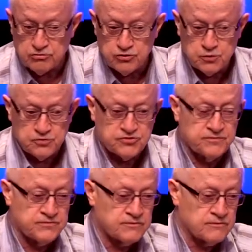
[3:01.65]
groups,
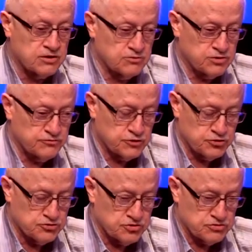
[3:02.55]
with
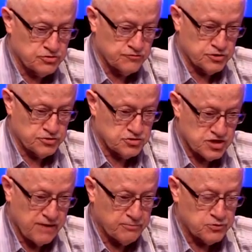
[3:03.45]
sufficient, sufficient
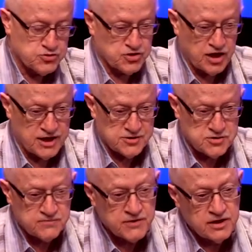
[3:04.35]
sample
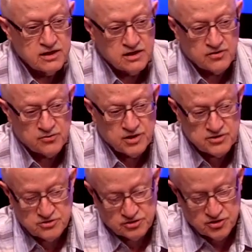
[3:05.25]
size, with
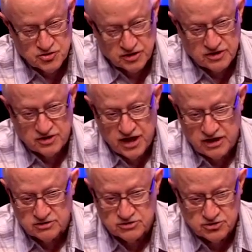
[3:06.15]
statistical
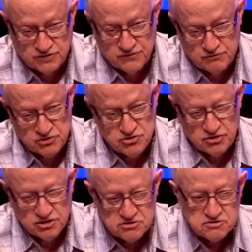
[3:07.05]
analysis of the
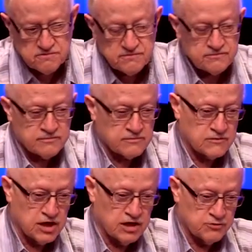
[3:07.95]
results,
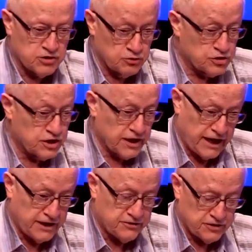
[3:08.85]
and with looking
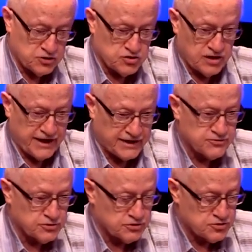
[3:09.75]
at things like
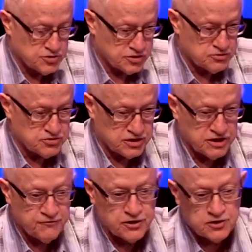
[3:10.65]
statistical
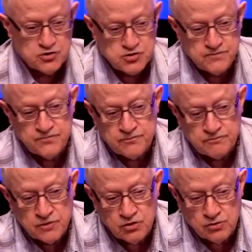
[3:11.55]
significance
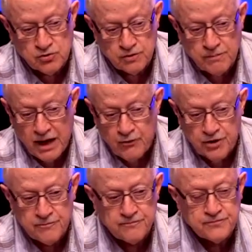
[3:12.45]
or power